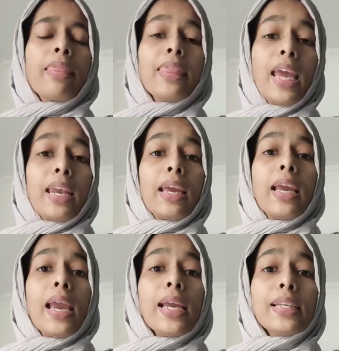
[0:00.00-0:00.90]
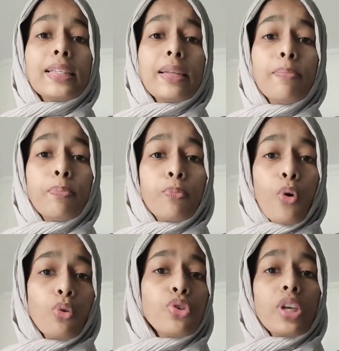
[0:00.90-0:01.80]
Then it is the
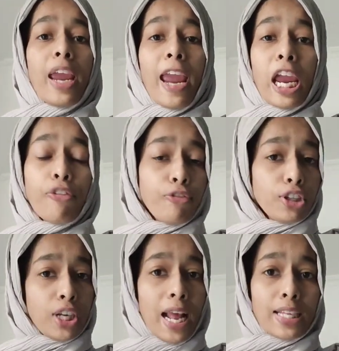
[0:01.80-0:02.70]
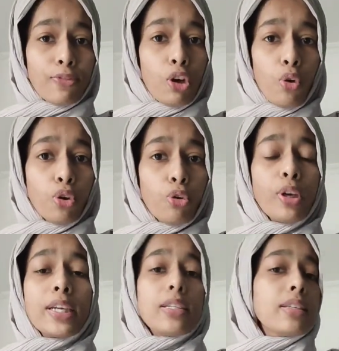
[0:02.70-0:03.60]
most efficient, as we all
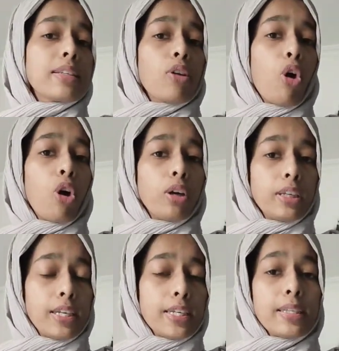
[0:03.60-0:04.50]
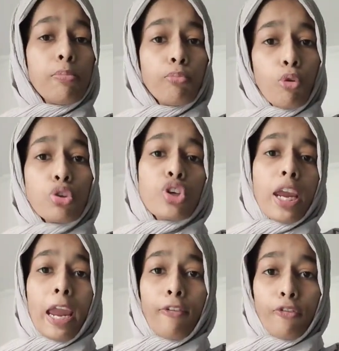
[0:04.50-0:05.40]
know, it is the most
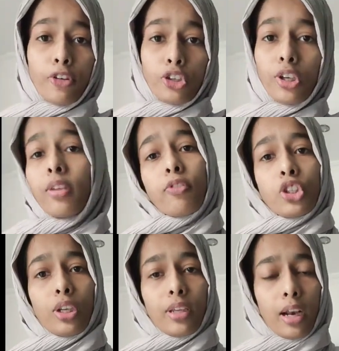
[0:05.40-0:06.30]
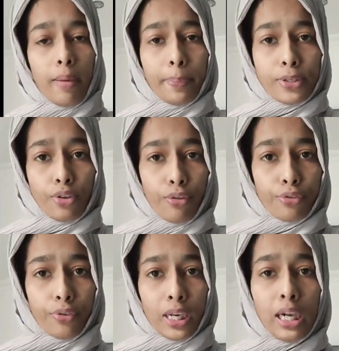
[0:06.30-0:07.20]
efficient vision therapy
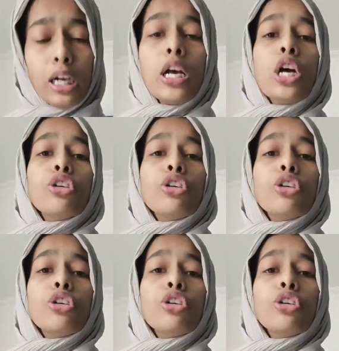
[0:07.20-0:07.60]
software.